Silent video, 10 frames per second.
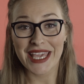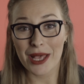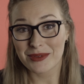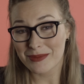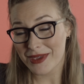
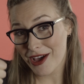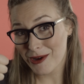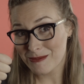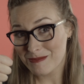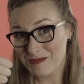helps me
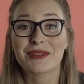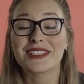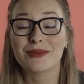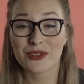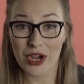out. Please
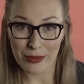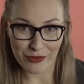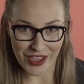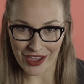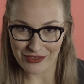subscribe if
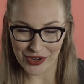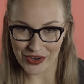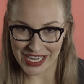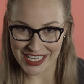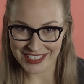you haven't
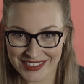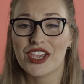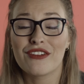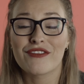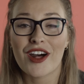already. You
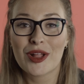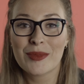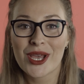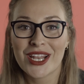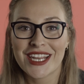can follow
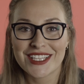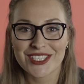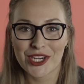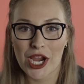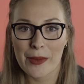me on
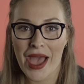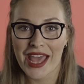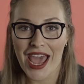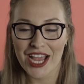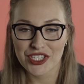Instagram at
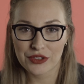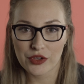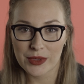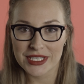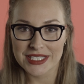Ashley
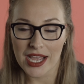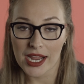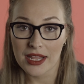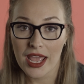Freeman Design.